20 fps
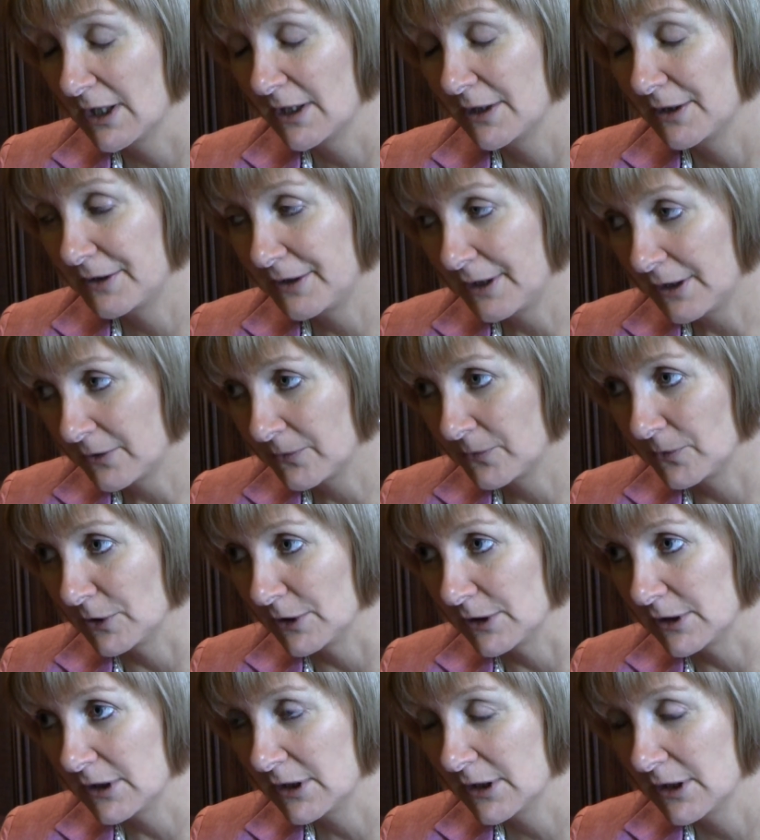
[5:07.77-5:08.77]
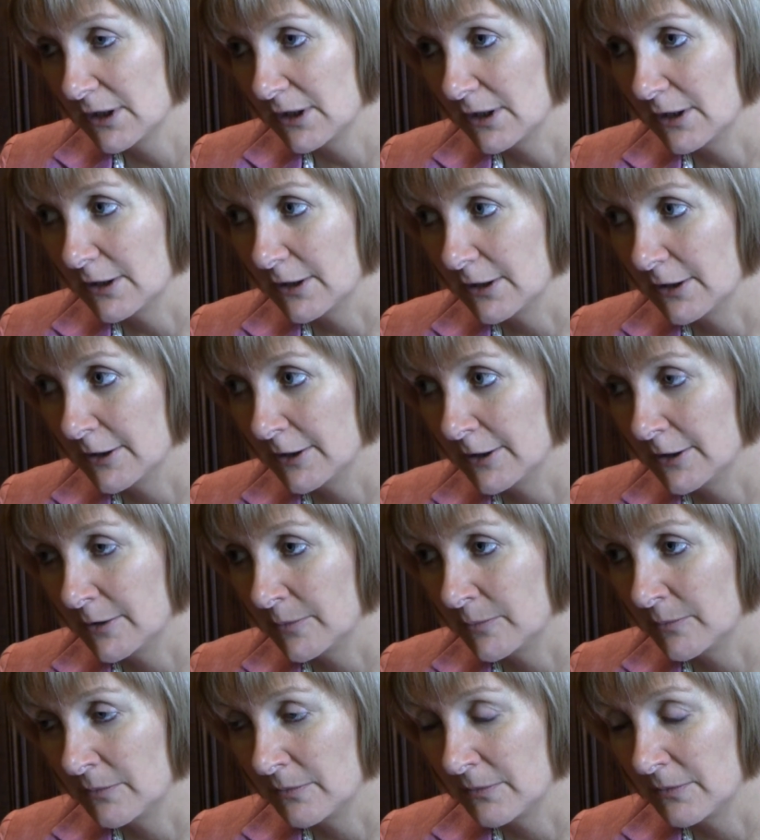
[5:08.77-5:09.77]
Thankfully,
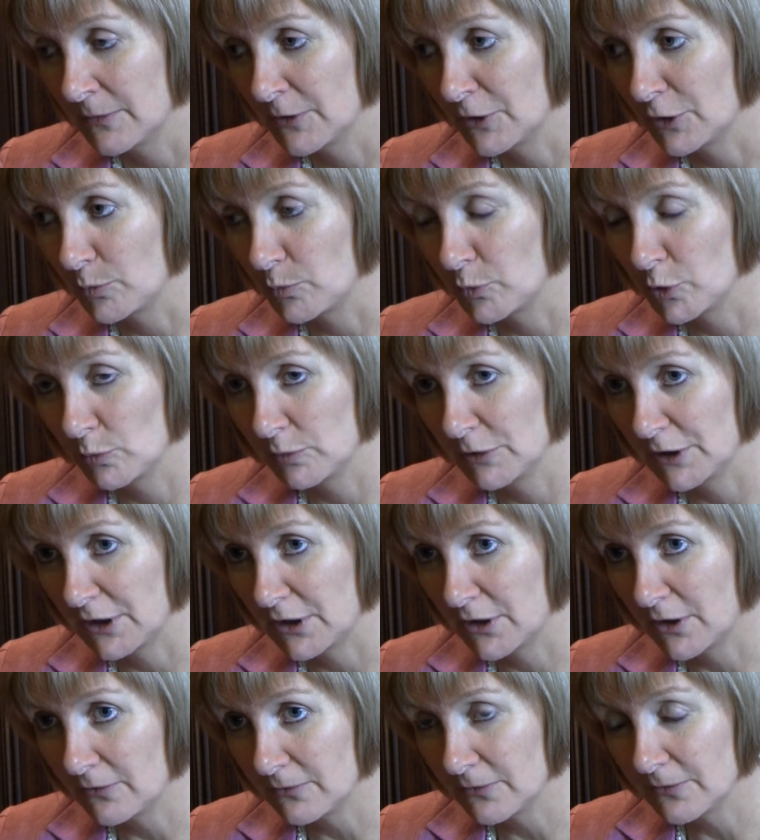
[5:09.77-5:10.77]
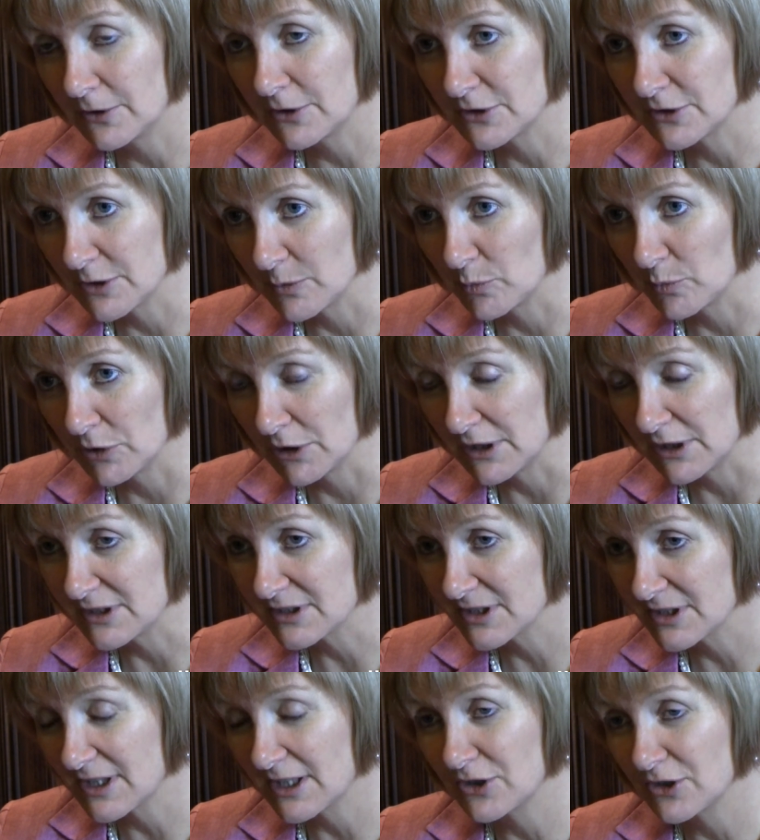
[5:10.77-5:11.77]
the public confidence in police
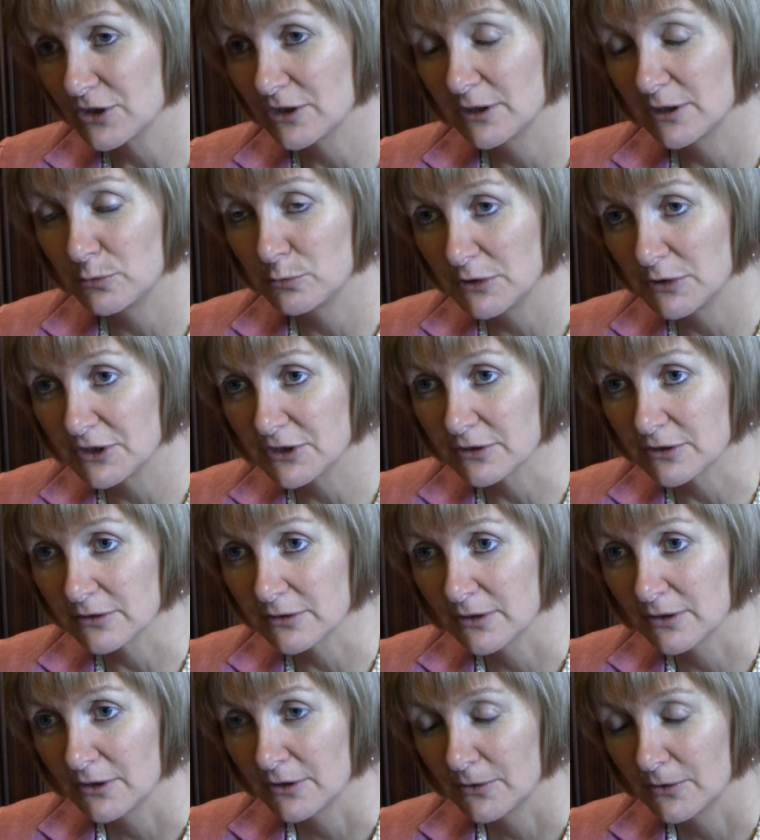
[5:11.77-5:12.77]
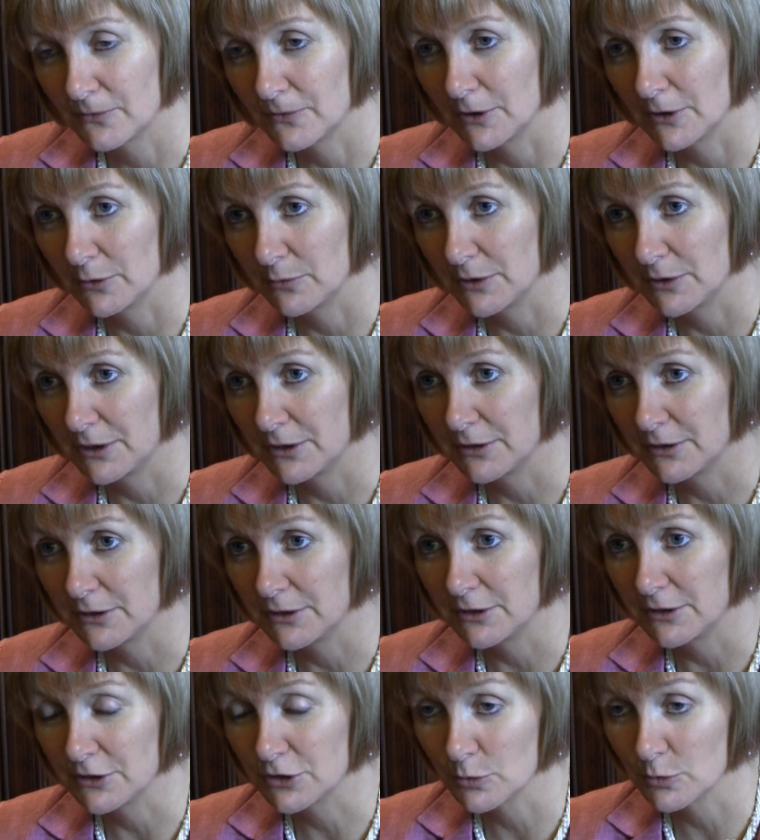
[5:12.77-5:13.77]
has actually risen following
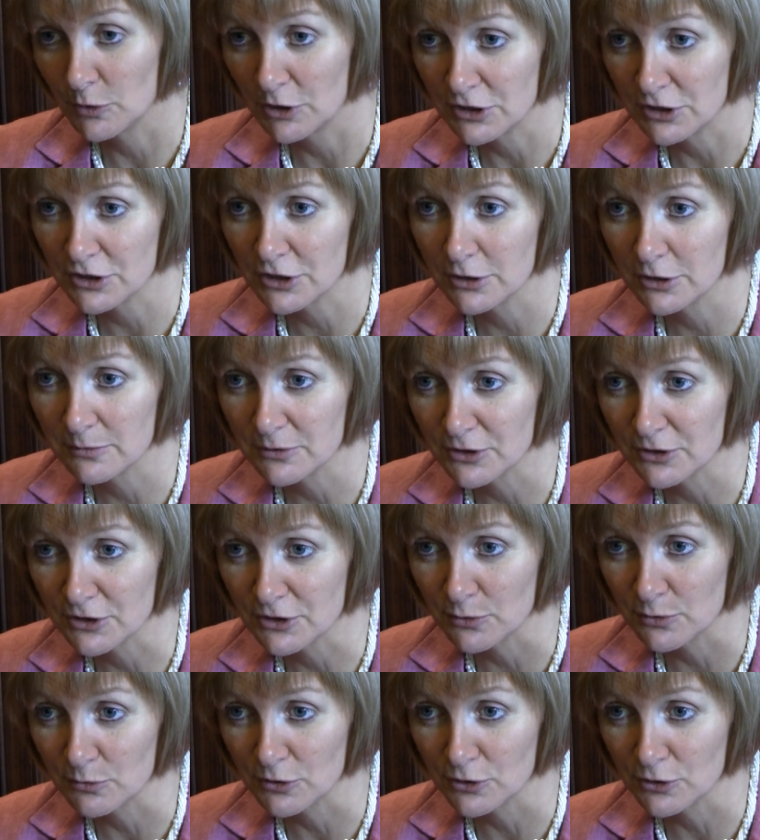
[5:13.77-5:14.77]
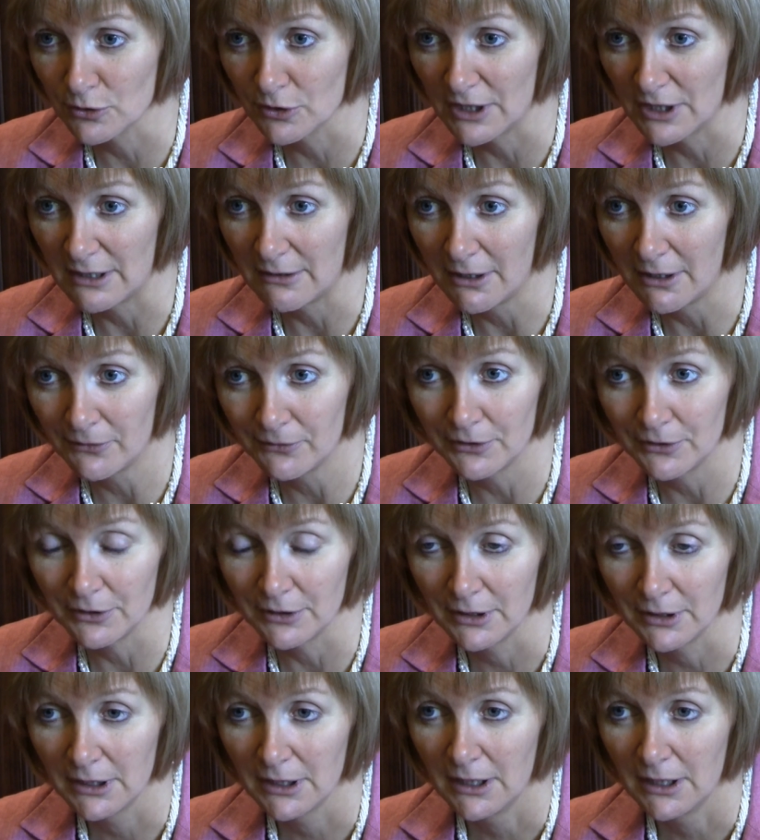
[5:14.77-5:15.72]
the summer disturbances that we saw thereafter,